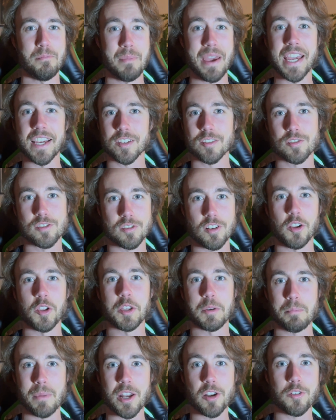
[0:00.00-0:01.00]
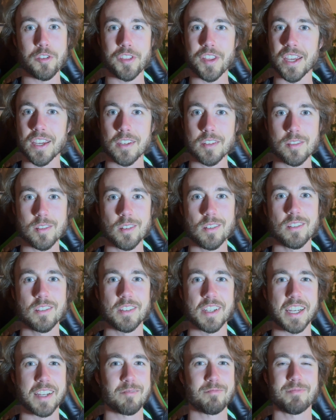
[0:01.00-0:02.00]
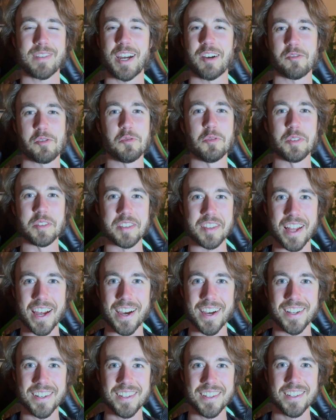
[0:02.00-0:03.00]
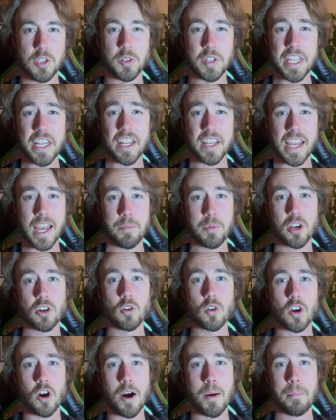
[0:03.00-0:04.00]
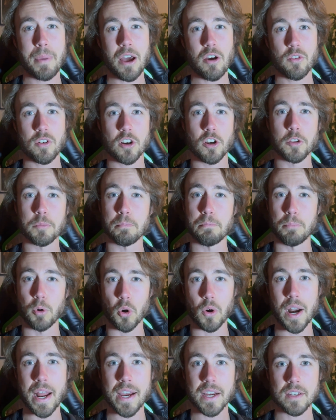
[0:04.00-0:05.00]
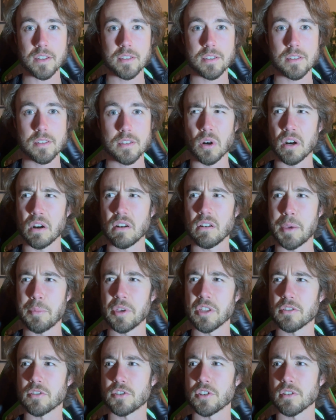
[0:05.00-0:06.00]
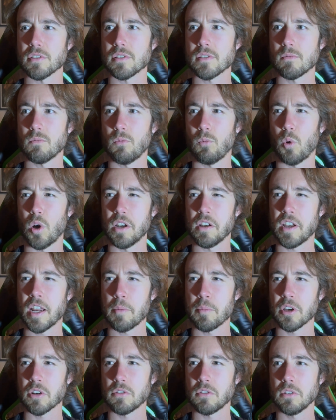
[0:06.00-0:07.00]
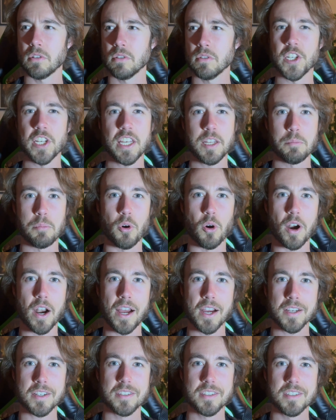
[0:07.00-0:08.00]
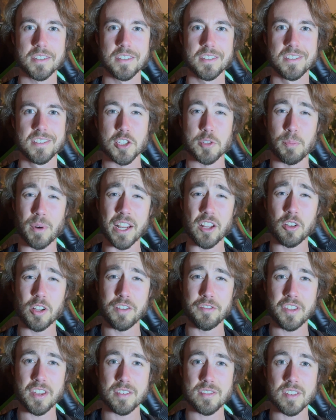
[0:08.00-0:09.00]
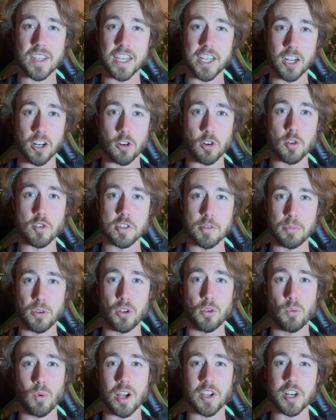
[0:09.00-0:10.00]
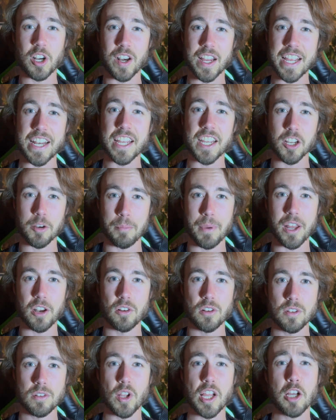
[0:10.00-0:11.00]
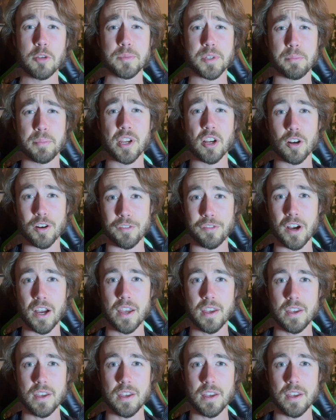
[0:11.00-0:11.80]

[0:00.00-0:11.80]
make solid metal things. Like, how cool is that? You'll need a chemical compound called borax, or maybe it's just one chemical. You need borax. A sprinkle of this in your crucible while you're heating your metal will help to purify